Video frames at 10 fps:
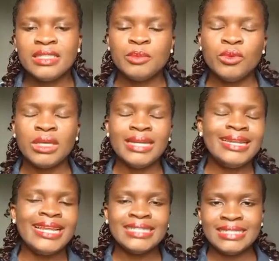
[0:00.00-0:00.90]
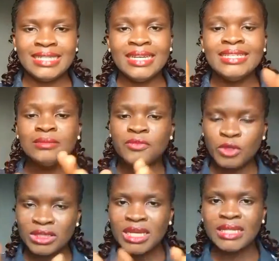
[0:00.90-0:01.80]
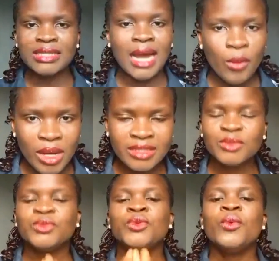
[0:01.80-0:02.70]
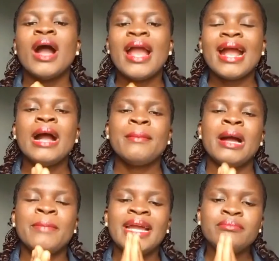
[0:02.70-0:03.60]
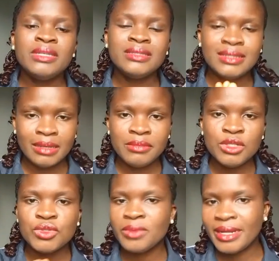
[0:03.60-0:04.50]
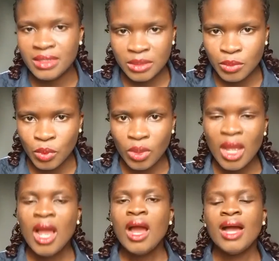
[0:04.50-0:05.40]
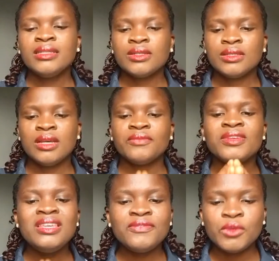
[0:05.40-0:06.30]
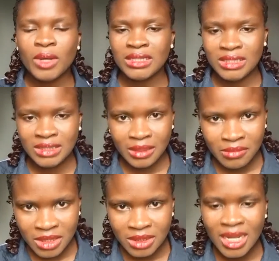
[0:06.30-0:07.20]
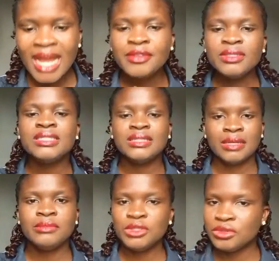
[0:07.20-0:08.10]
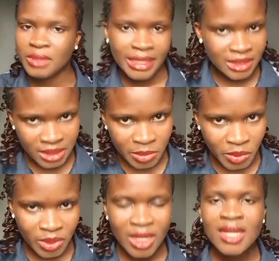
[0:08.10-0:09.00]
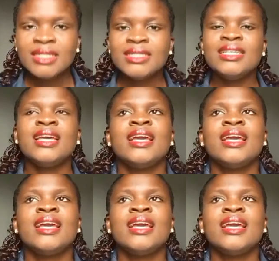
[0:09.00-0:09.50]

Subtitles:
book in less in 48 hours, to am I determined to write this book? Ask yourself, if you are determined, are you determined to write this book? See,